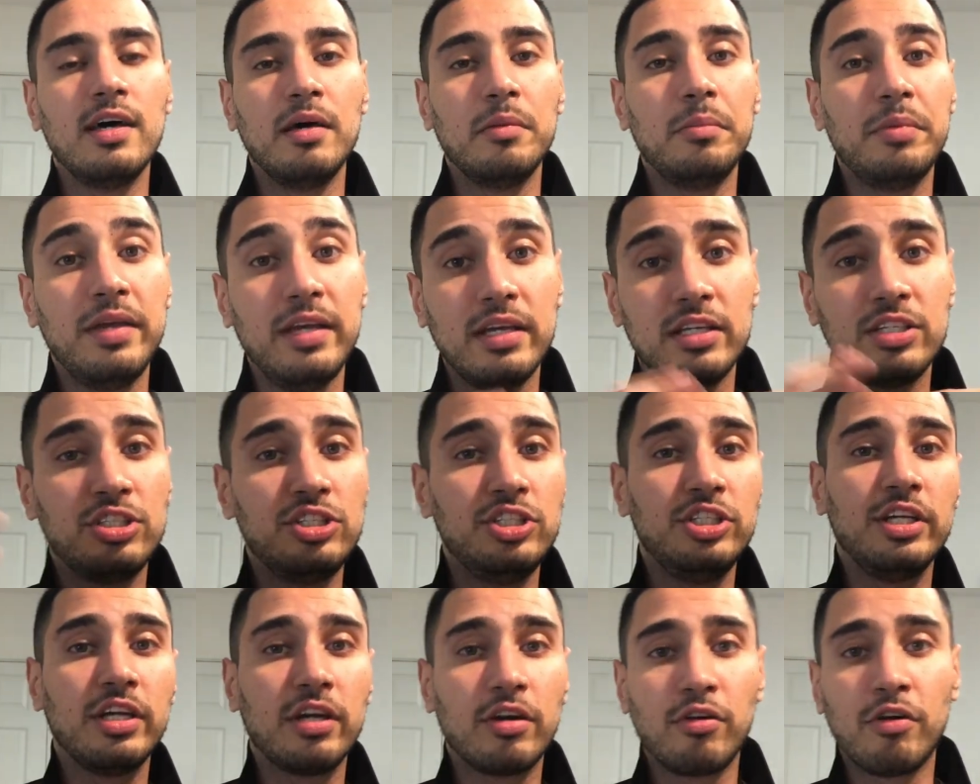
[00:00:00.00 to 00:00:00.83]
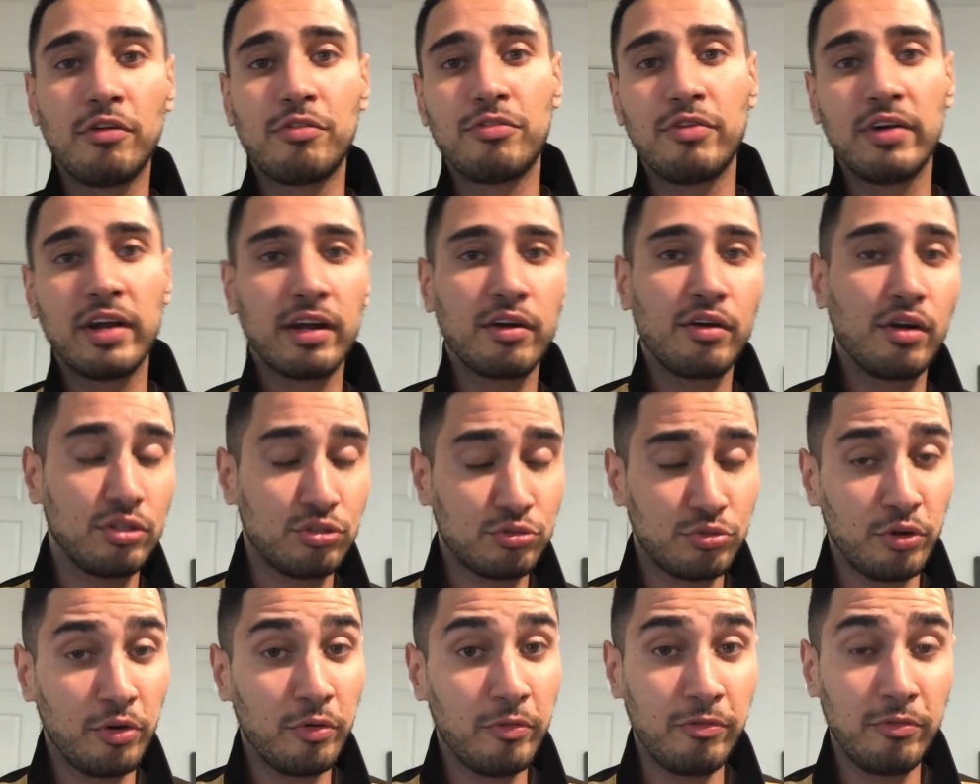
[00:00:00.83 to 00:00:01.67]
P S G are offering around
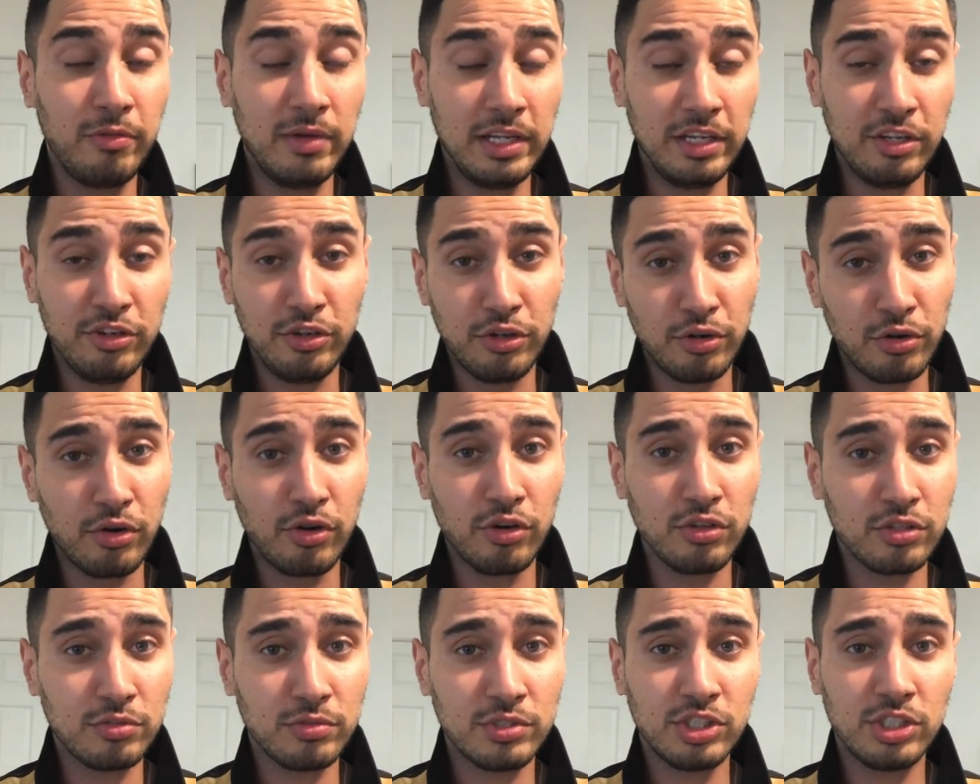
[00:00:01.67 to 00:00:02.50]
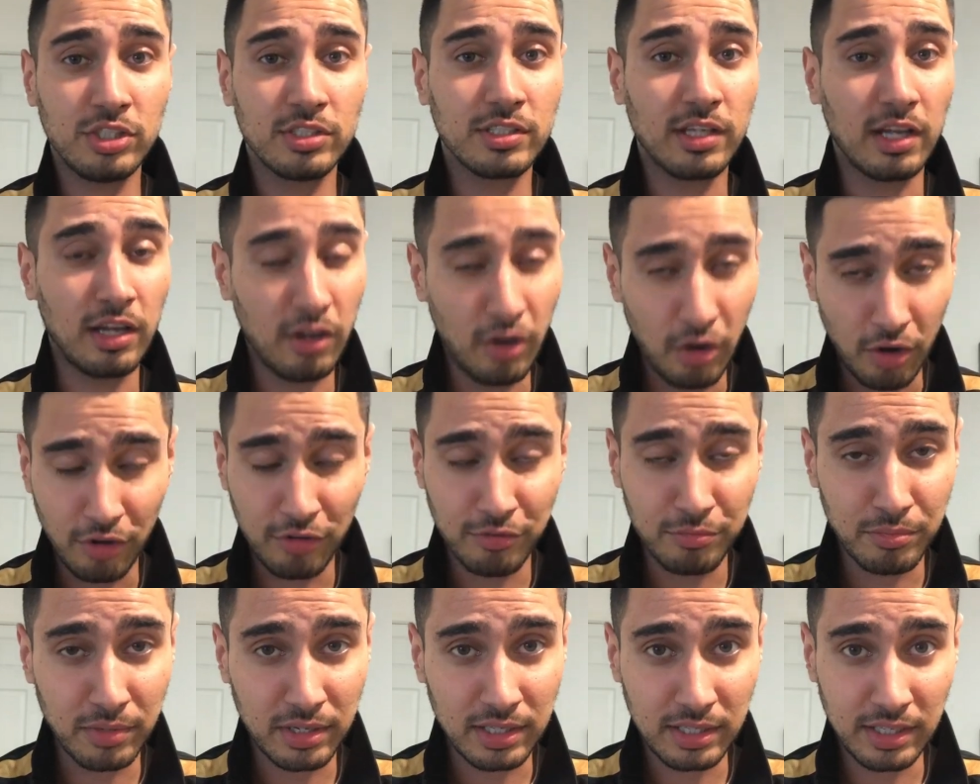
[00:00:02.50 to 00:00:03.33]
twelve million euros, which is a lot of
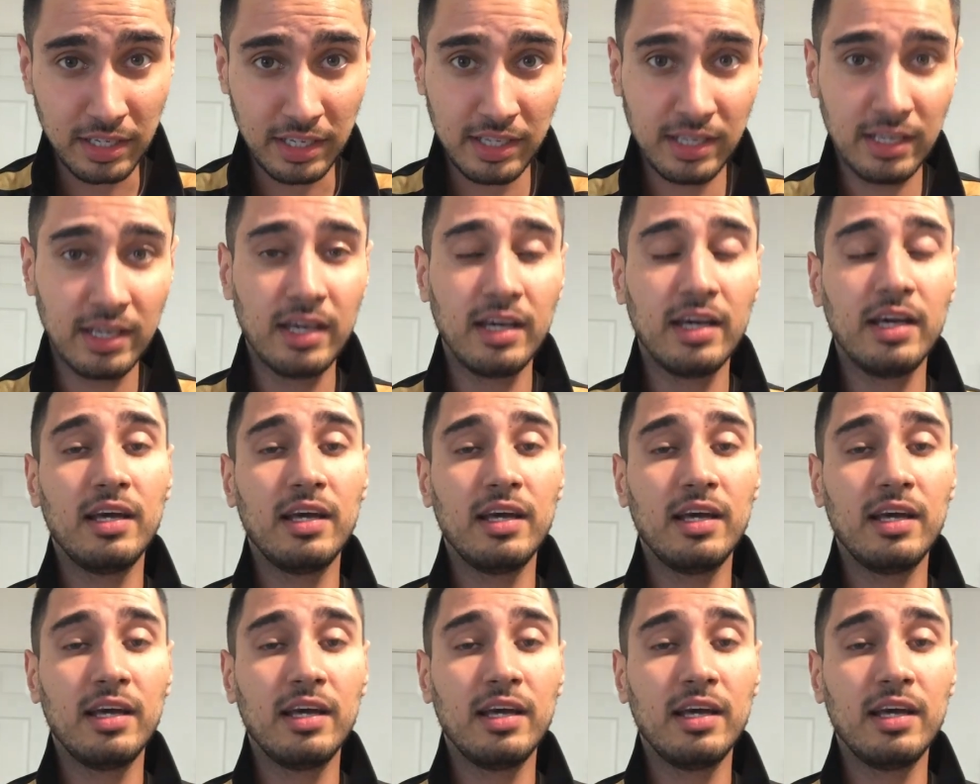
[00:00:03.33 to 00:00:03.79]
money.